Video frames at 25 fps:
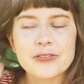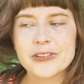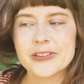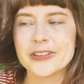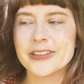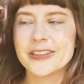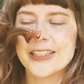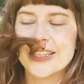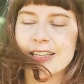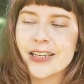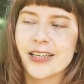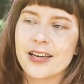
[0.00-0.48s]

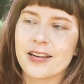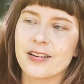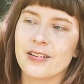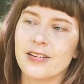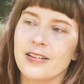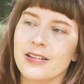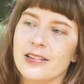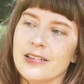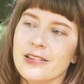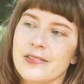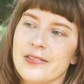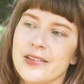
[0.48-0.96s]
taking
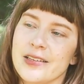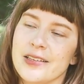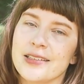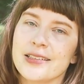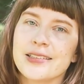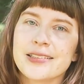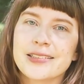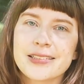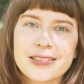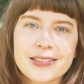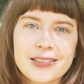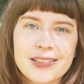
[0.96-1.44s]
all of
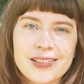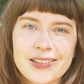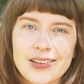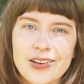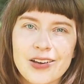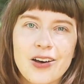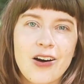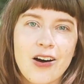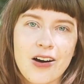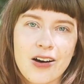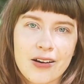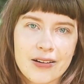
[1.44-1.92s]
these
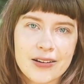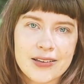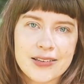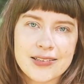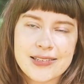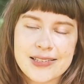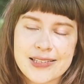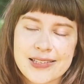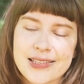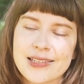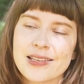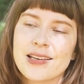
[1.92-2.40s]

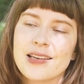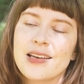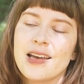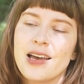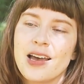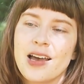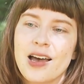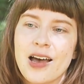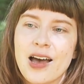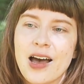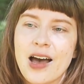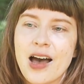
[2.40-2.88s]
costs
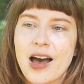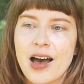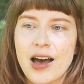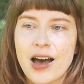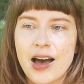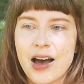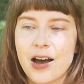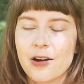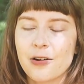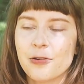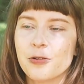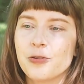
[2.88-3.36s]

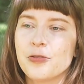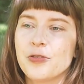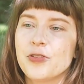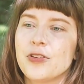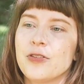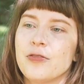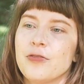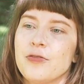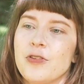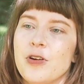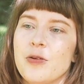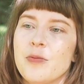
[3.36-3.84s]
out
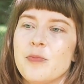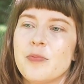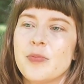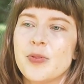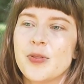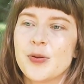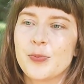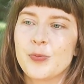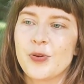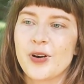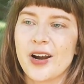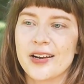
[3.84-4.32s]
from
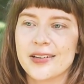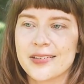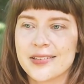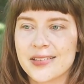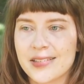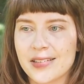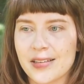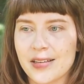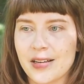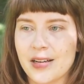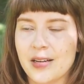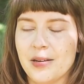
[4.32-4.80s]
the price
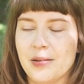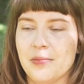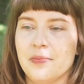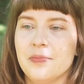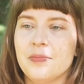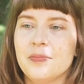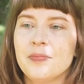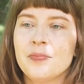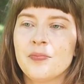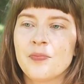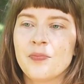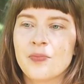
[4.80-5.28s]
that
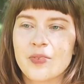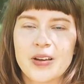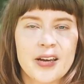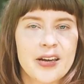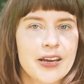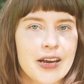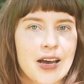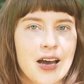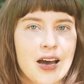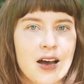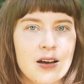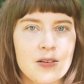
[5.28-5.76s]
I
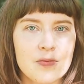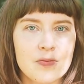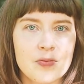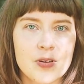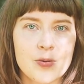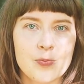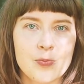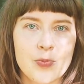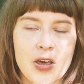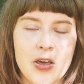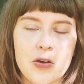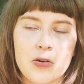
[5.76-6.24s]
have
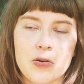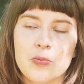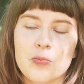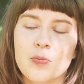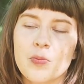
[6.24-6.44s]
in my